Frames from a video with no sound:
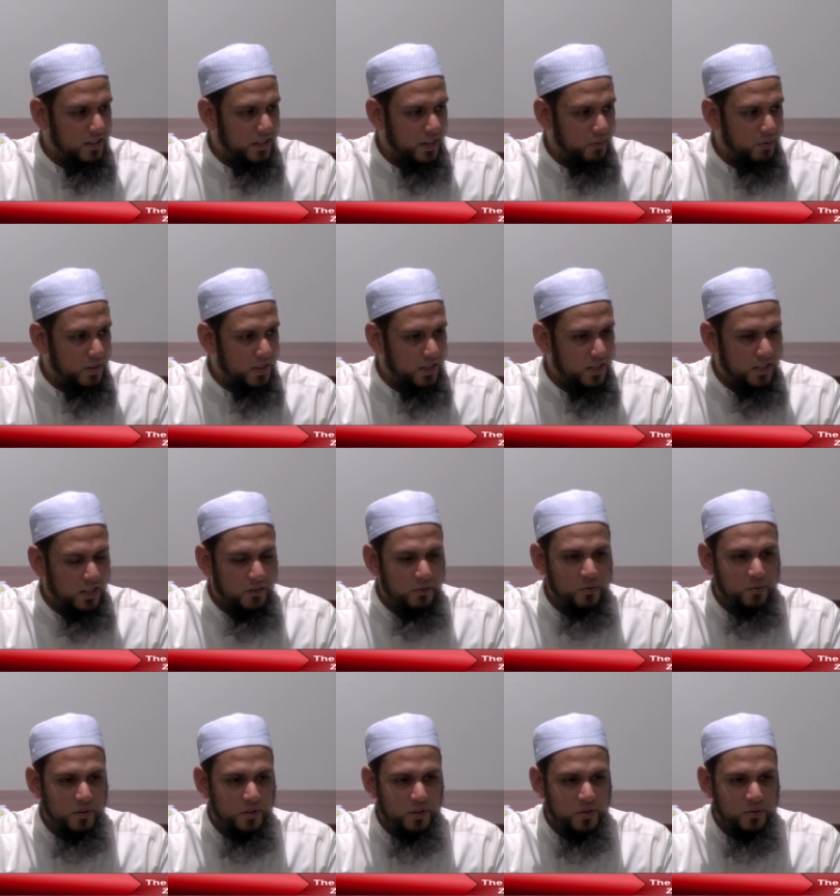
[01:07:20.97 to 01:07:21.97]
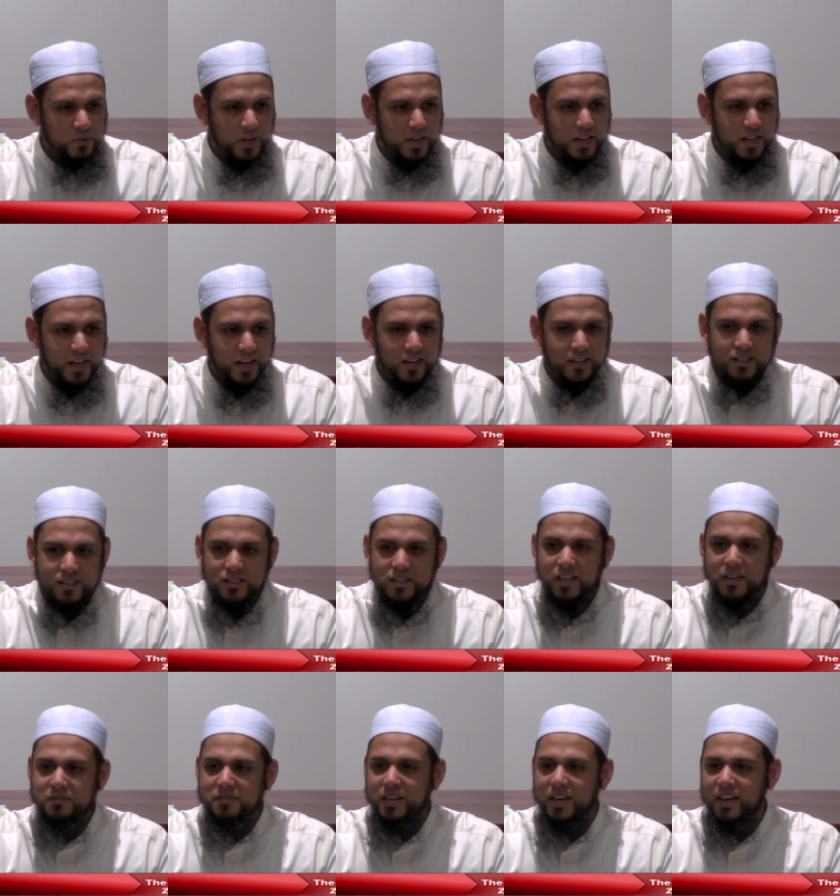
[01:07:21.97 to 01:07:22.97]
that when he gives with his right hand, his
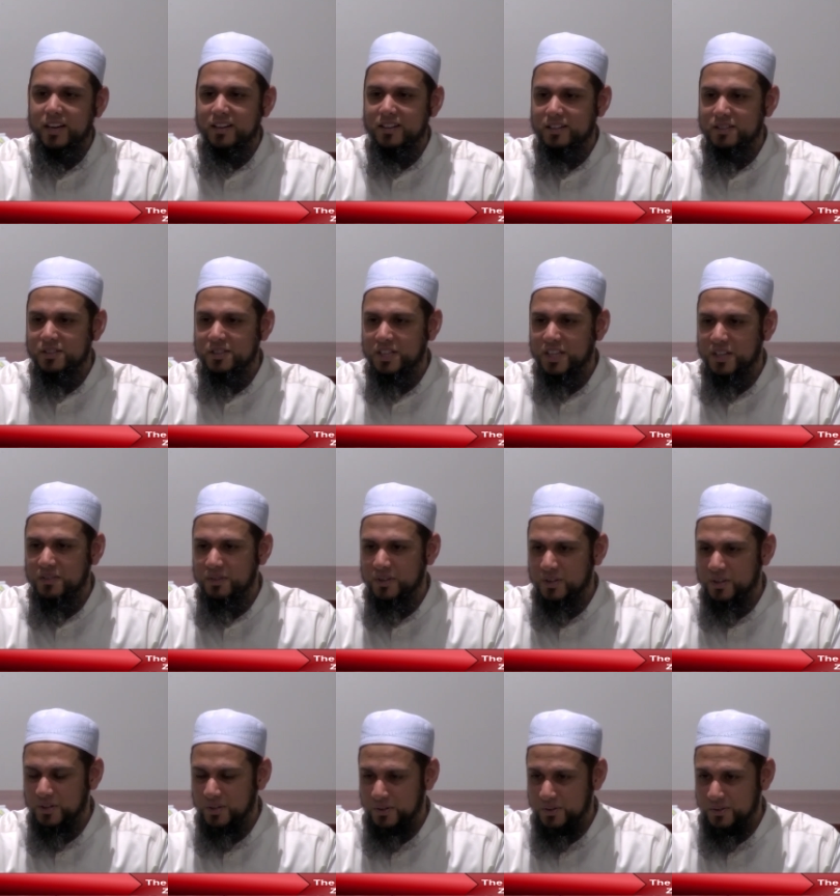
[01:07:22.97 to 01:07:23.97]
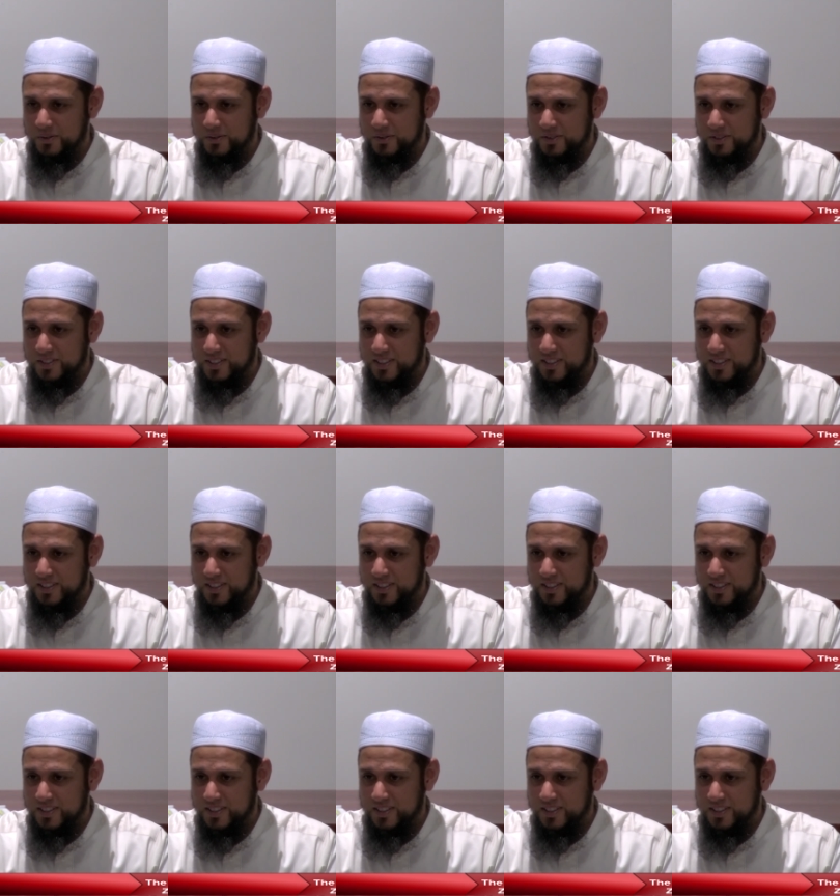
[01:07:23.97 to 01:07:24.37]
left hand doesn't even know.